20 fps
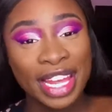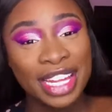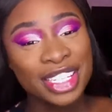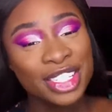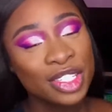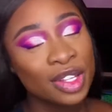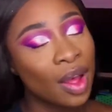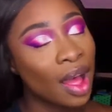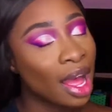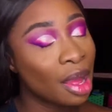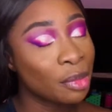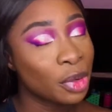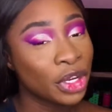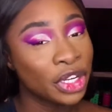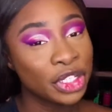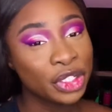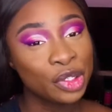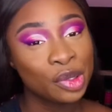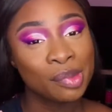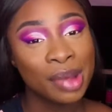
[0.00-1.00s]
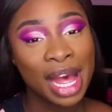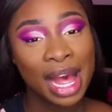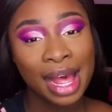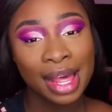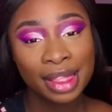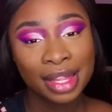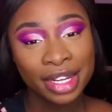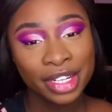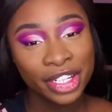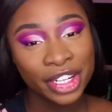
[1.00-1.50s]
so I'm gonna do my
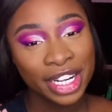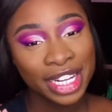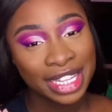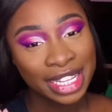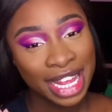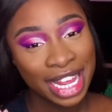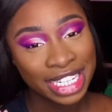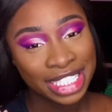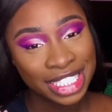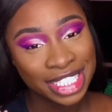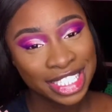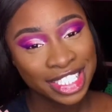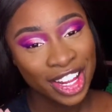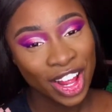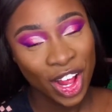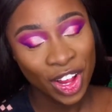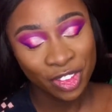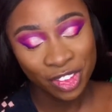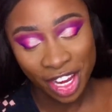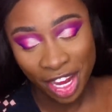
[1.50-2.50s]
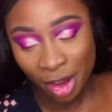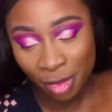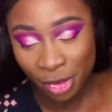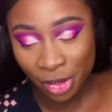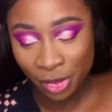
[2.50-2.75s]
eyeliner and lashes off camera.